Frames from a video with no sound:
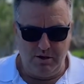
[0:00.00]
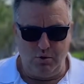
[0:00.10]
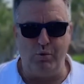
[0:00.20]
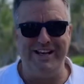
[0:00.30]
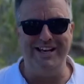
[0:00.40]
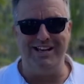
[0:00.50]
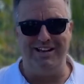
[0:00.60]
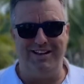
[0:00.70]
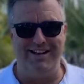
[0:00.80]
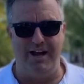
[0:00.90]
we
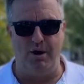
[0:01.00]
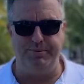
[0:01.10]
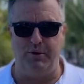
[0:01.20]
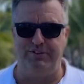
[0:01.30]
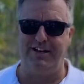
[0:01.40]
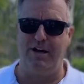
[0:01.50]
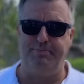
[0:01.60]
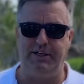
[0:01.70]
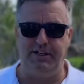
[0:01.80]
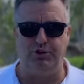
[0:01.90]
can help you as a
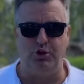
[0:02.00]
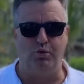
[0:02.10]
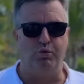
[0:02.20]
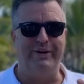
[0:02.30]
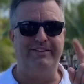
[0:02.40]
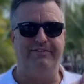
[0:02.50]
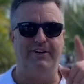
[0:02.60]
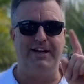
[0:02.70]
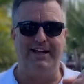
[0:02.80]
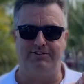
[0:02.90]
company to
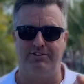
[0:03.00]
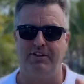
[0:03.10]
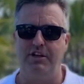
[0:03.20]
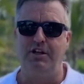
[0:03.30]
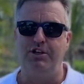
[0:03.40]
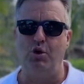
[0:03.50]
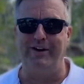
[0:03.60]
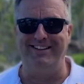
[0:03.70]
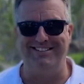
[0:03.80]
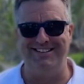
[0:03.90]
refinance your
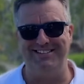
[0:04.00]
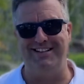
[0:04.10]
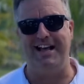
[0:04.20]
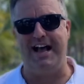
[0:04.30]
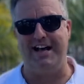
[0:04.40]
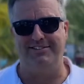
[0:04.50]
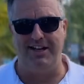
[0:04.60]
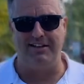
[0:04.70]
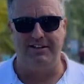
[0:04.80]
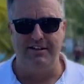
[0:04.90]
existing asset